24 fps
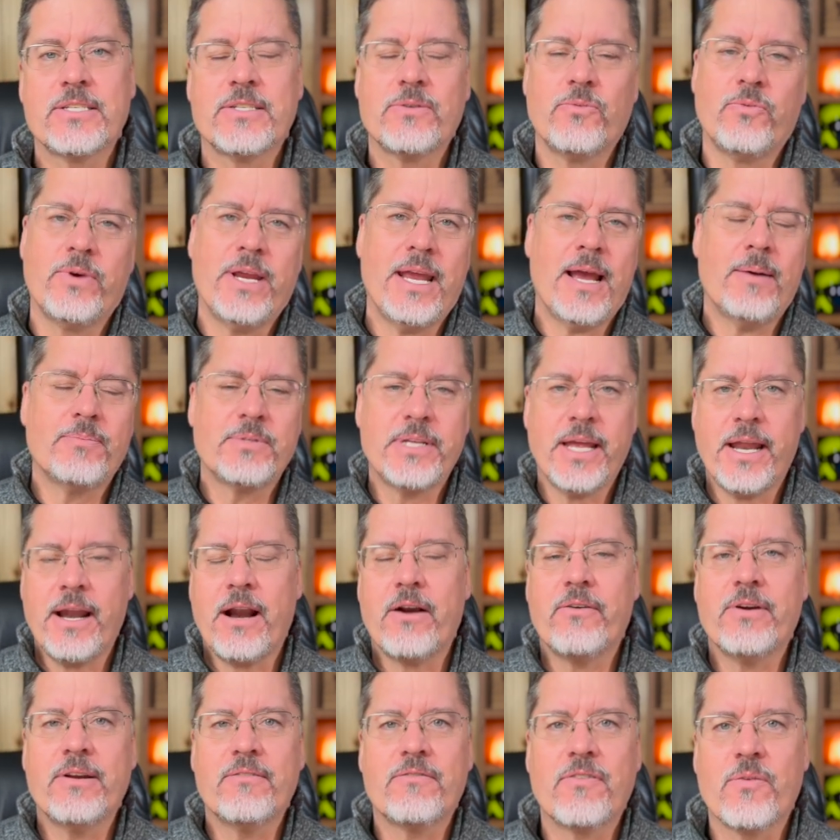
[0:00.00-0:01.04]
We update
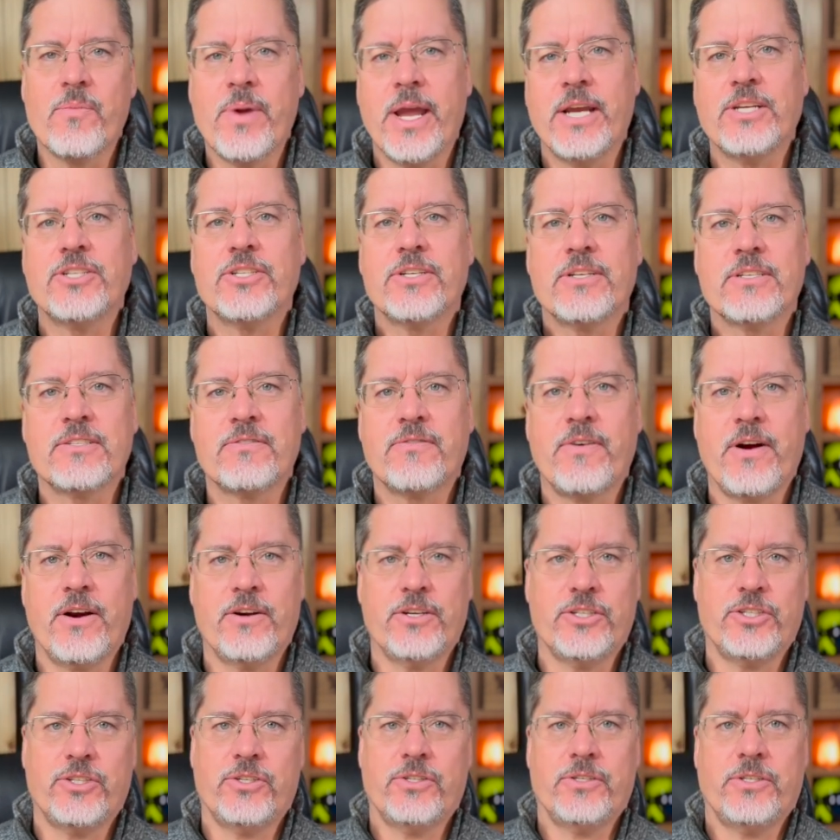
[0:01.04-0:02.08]
our information as far
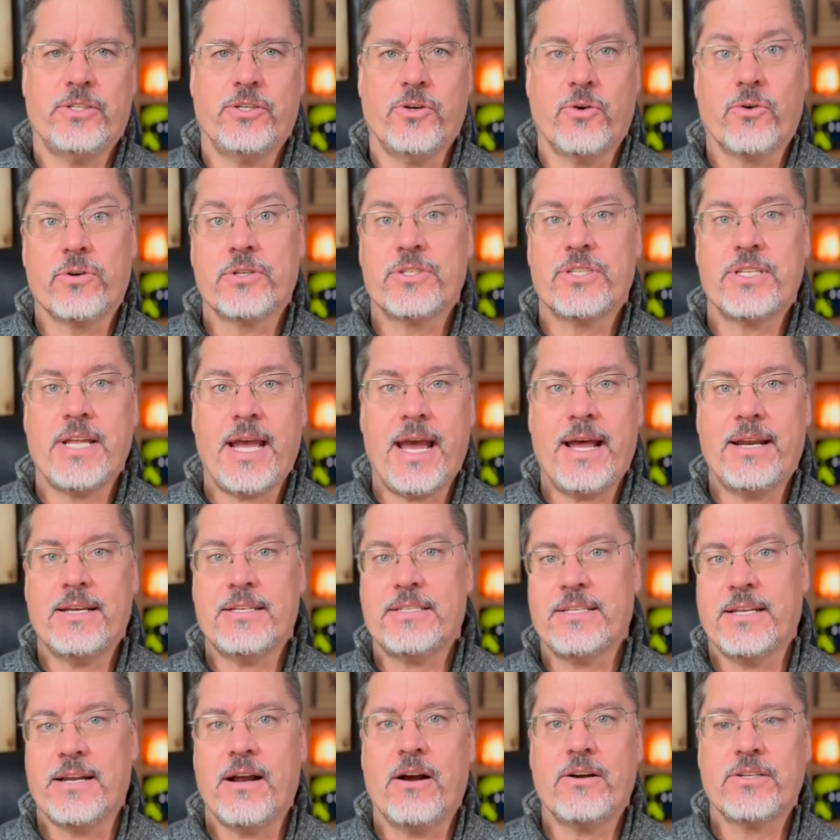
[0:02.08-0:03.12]
as your
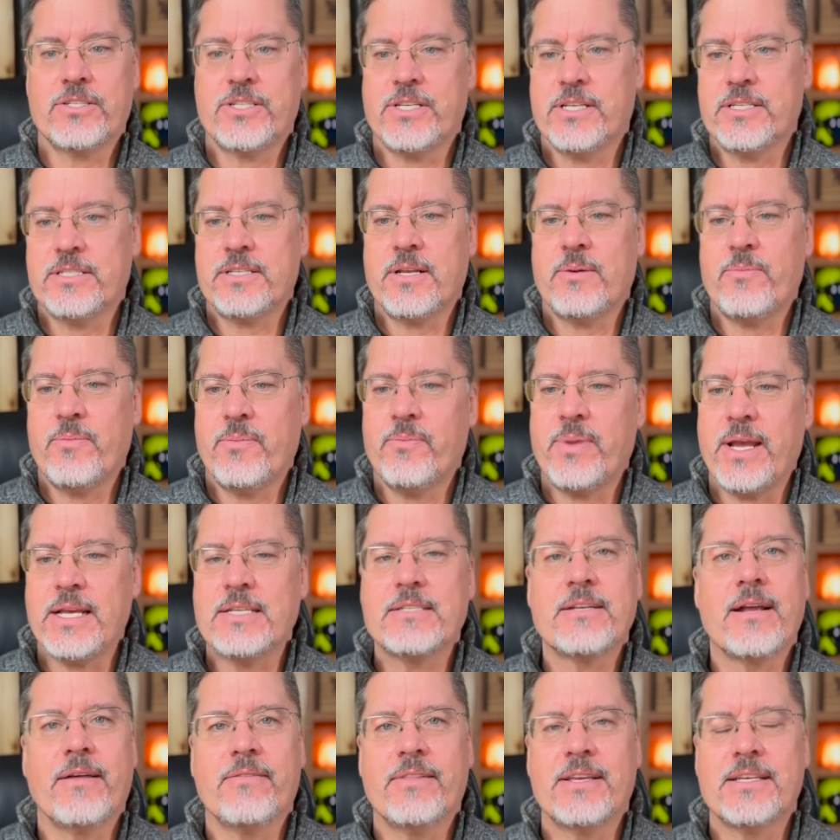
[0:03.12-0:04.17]
status in our system based
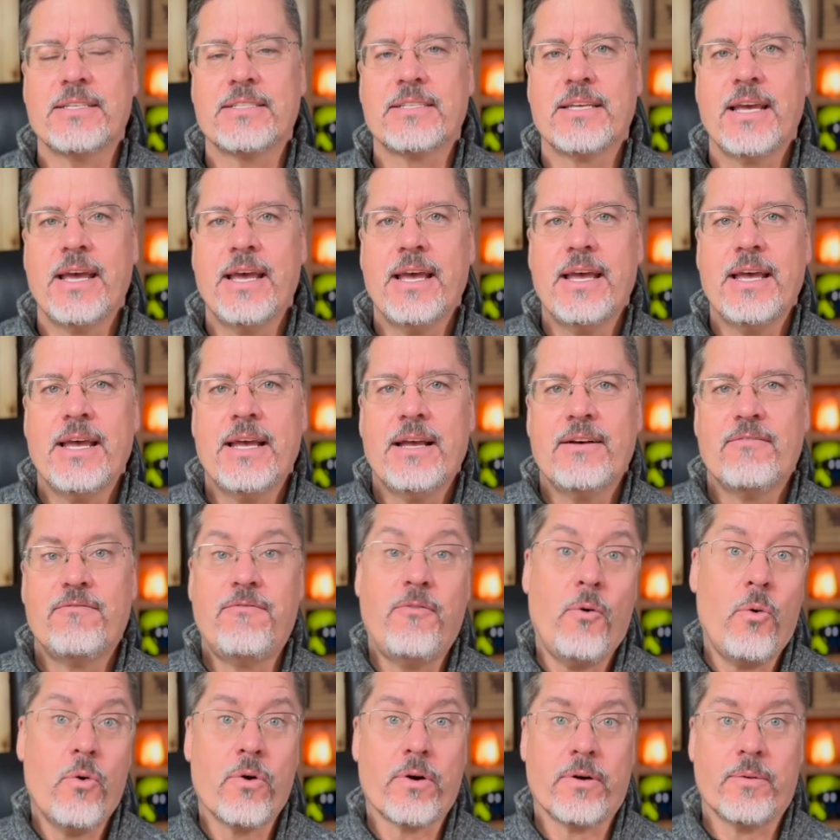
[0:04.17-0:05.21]
on this
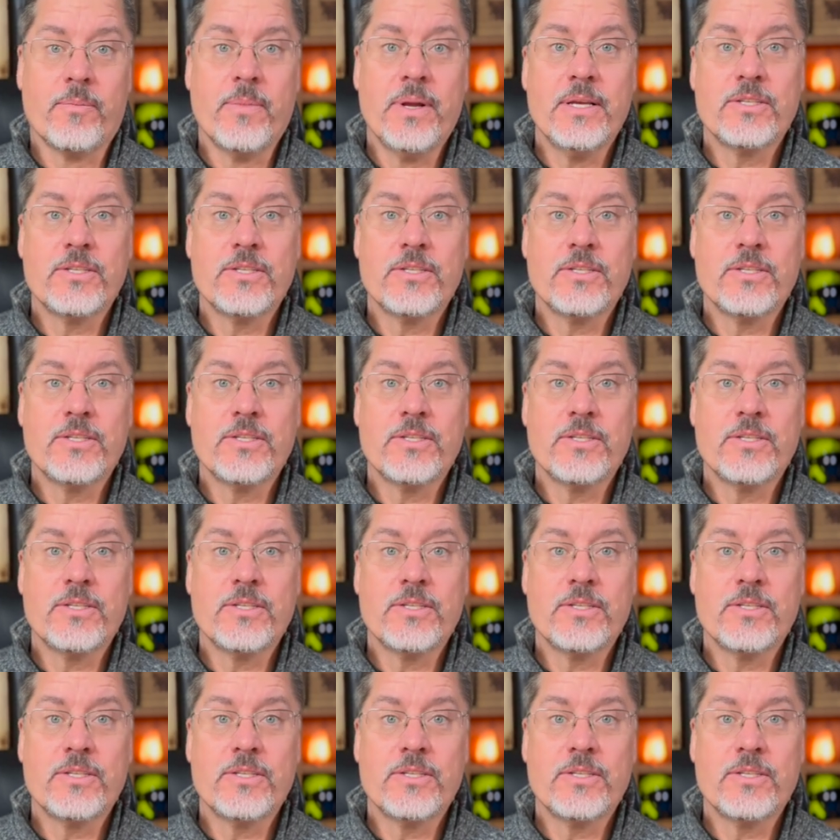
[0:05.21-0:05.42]
form.